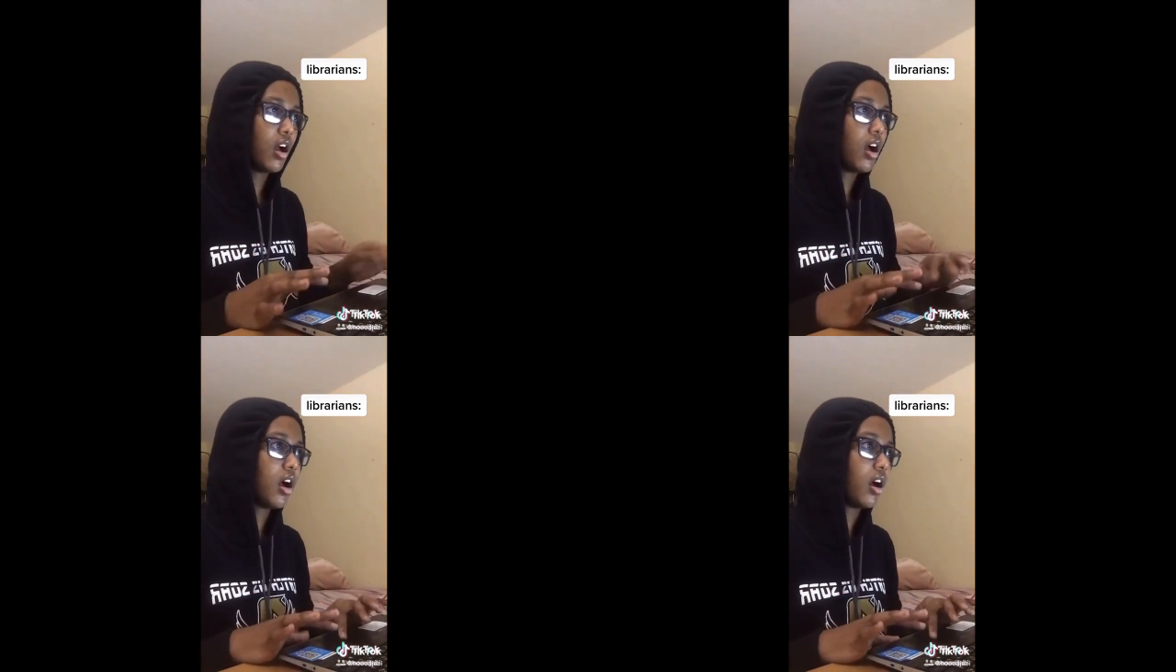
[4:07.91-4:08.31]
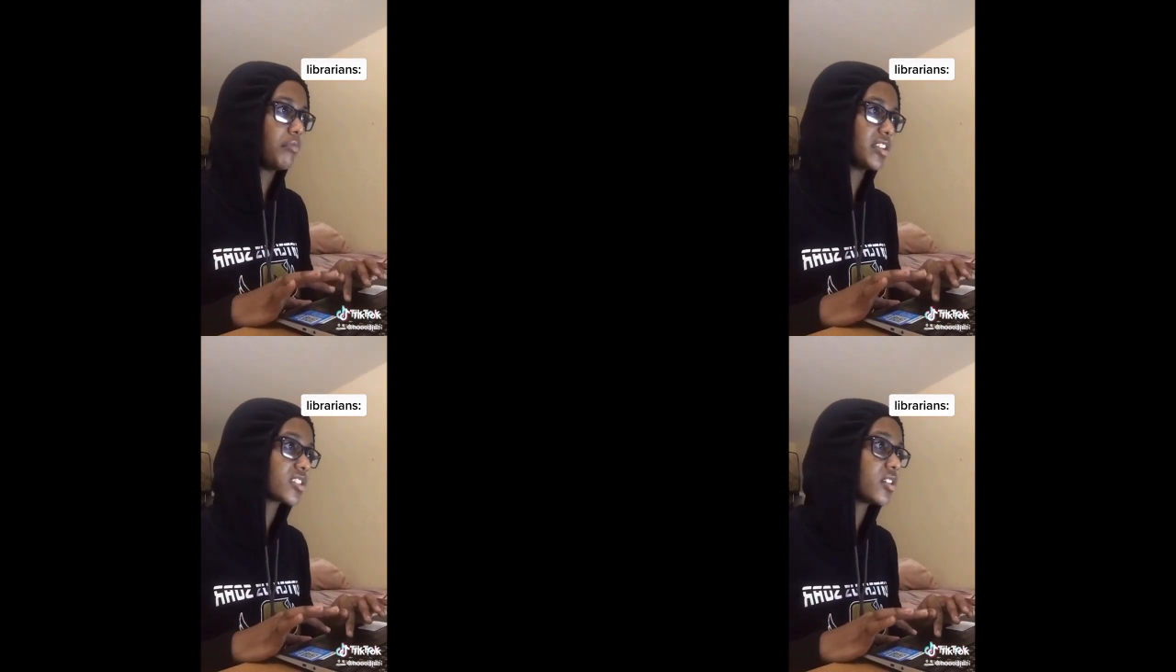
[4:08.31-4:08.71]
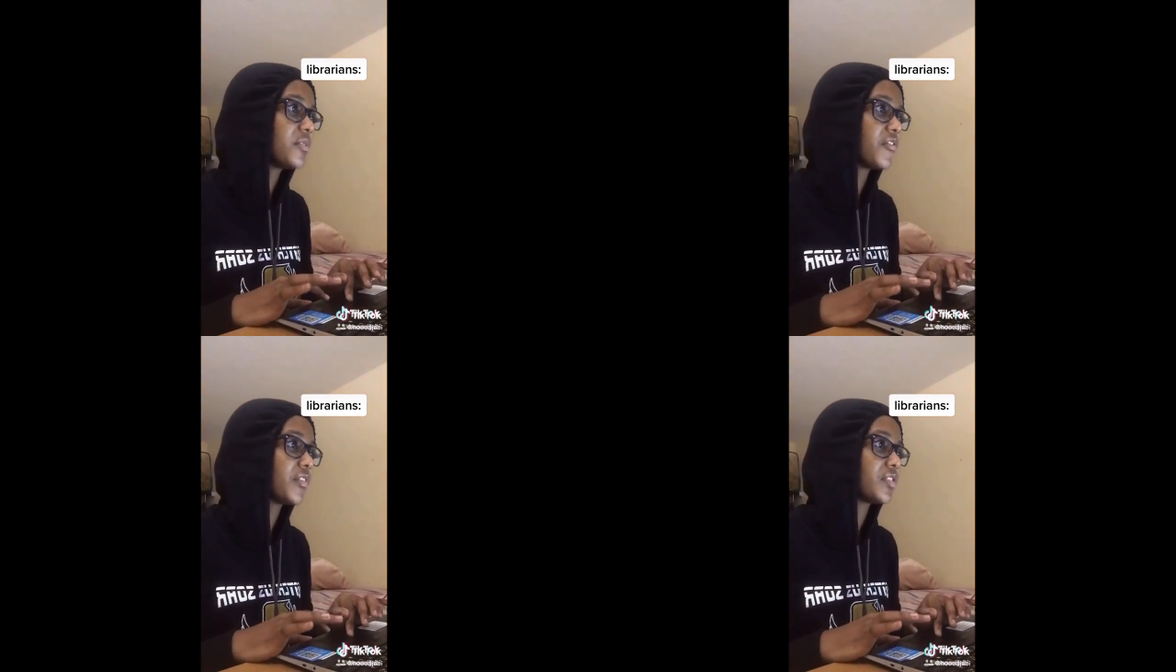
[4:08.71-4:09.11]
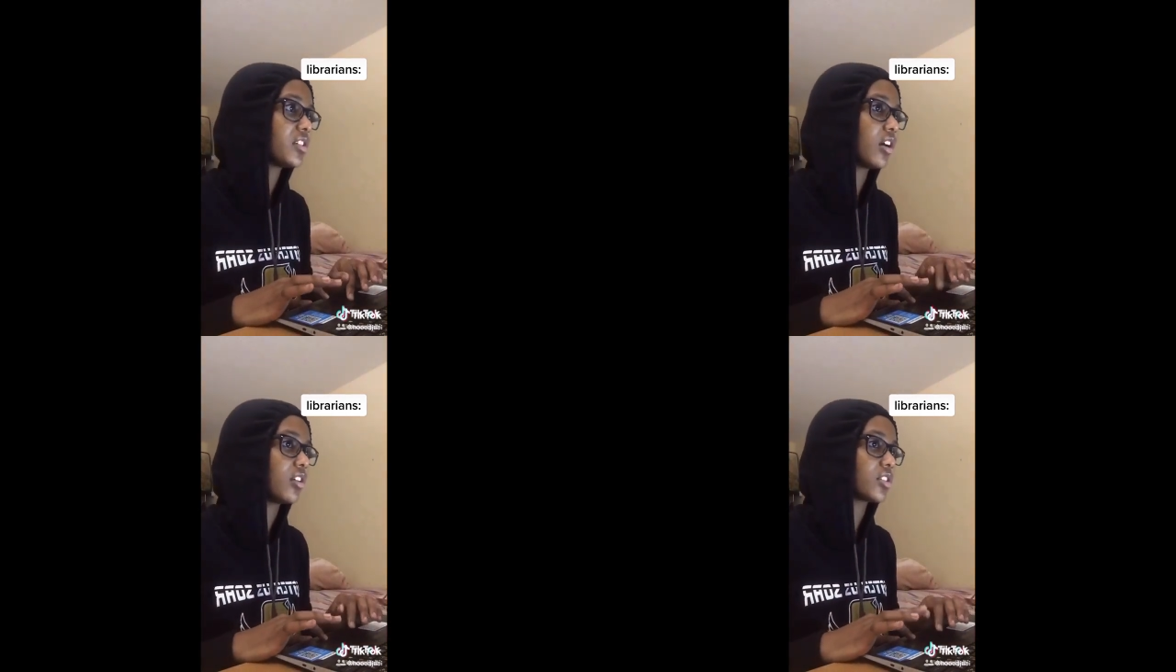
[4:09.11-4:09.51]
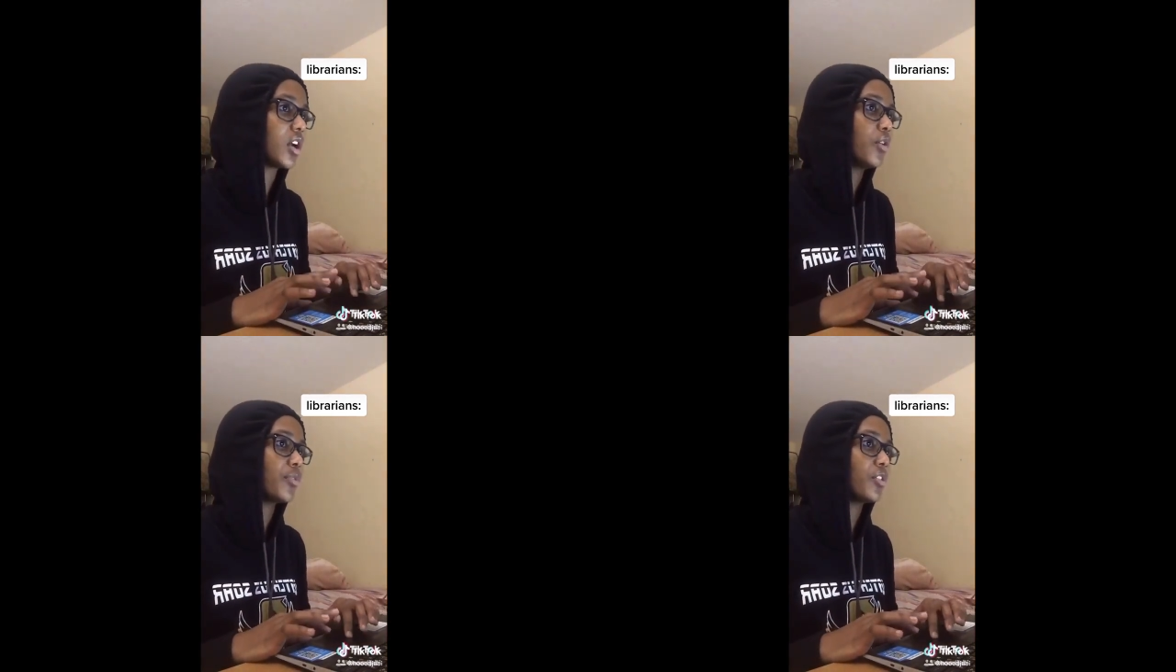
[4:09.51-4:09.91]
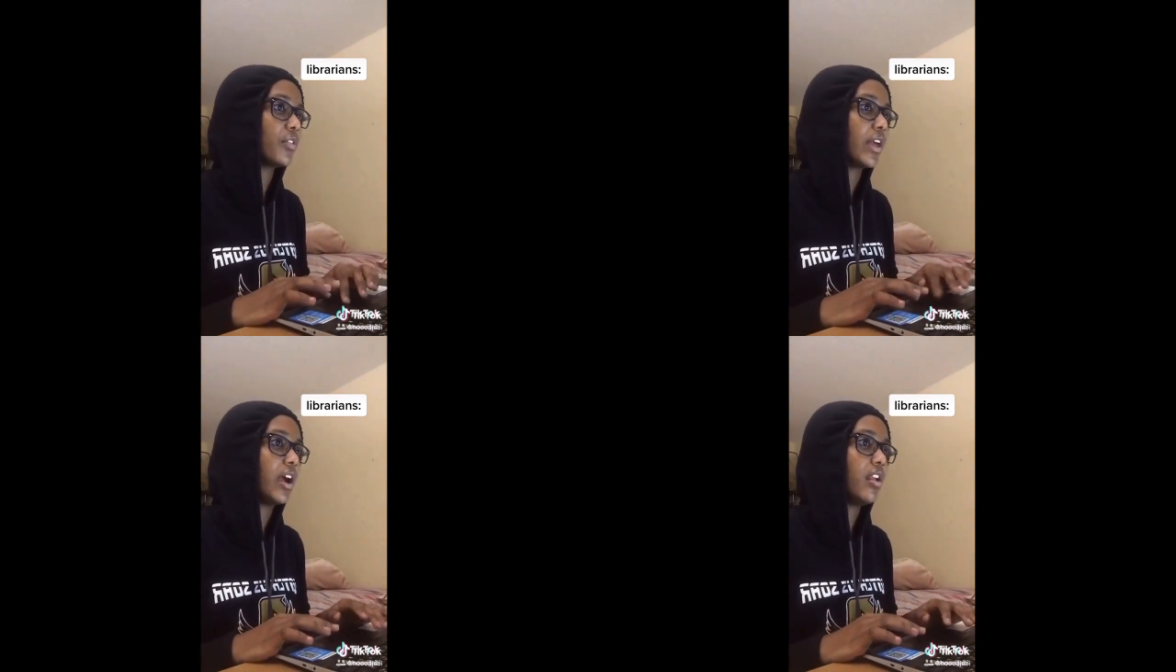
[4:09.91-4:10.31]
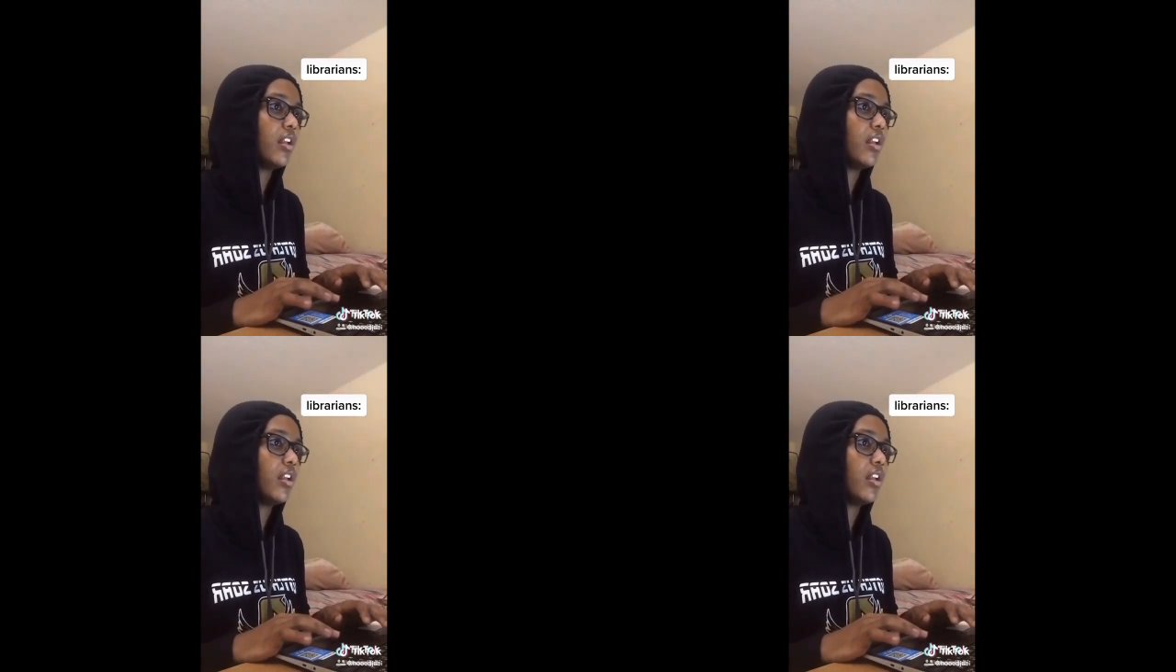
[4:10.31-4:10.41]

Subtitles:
That's going to be $15. I hope you know that.